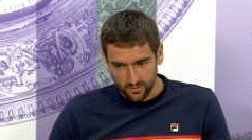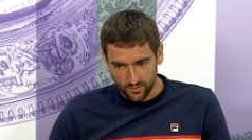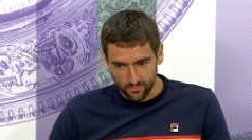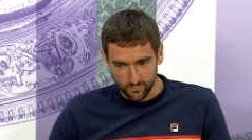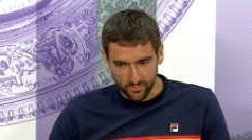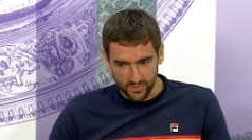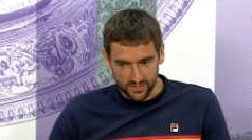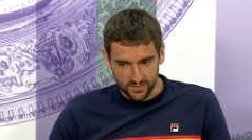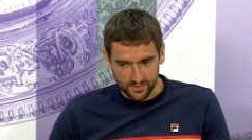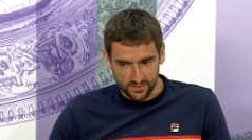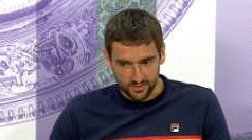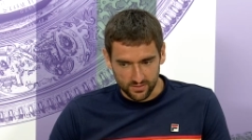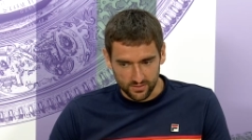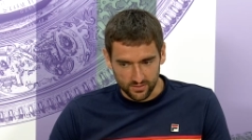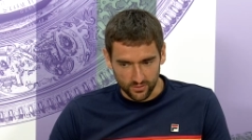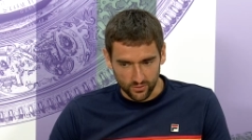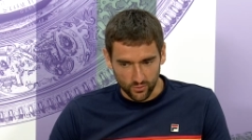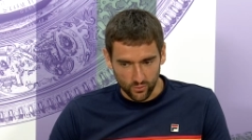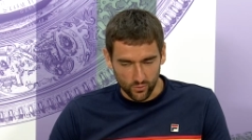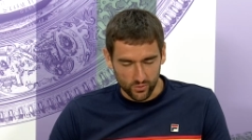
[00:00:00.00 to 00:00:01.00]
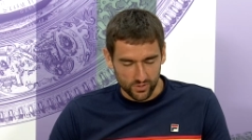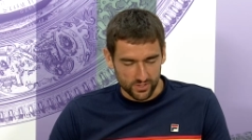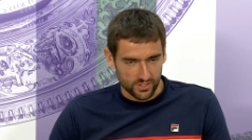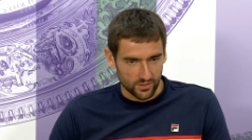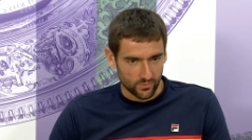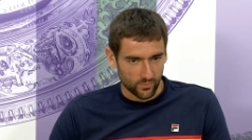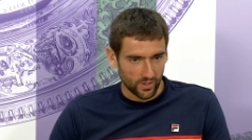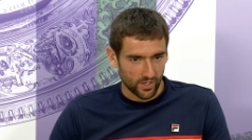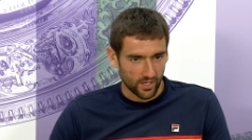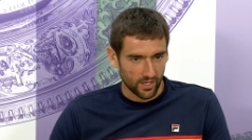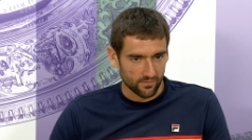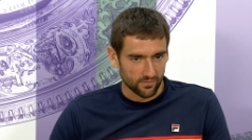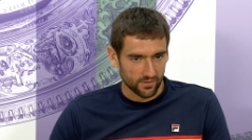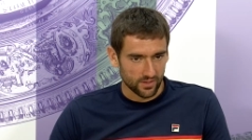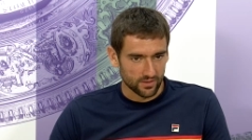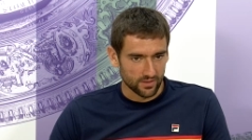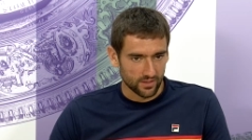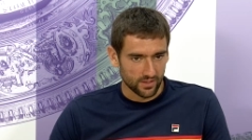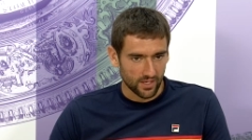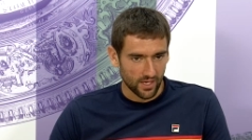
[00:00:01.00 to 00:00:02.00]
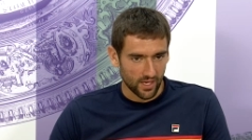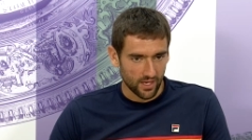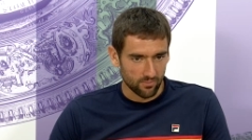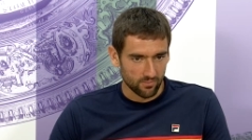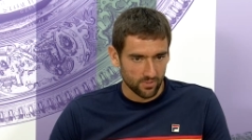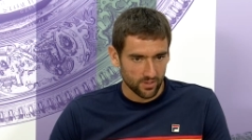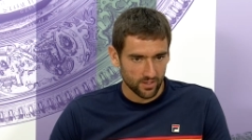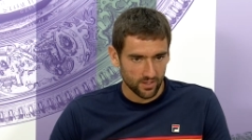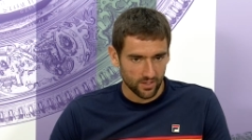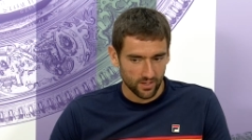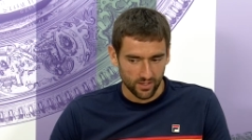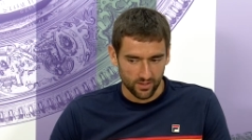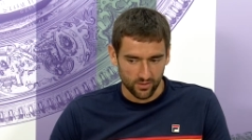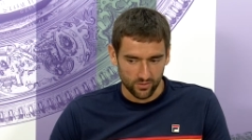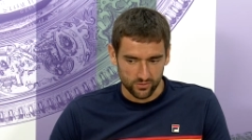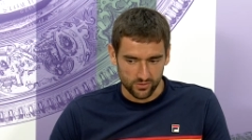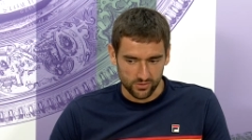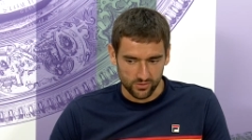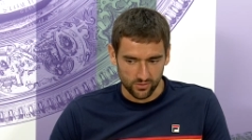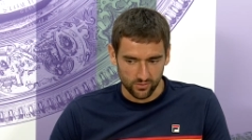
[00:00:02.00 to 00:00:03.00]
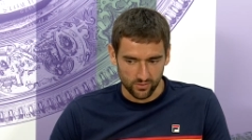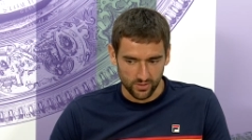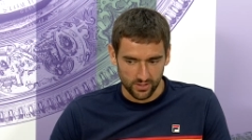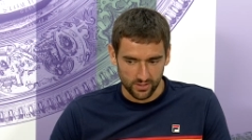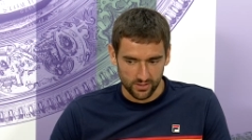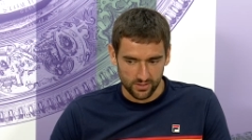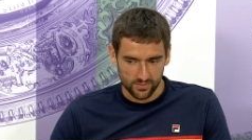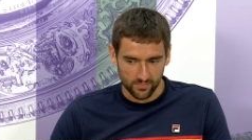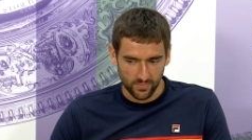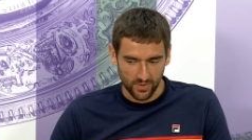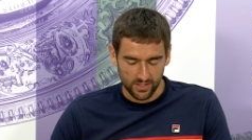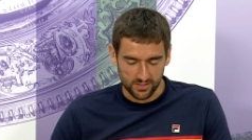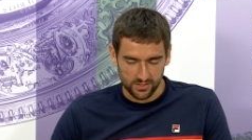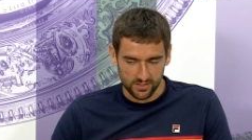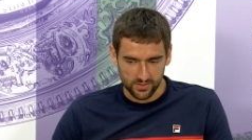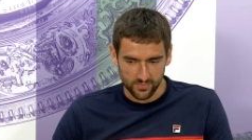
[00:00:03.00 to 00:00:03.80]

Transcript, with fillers: best courts that we have in the game, and also it makes it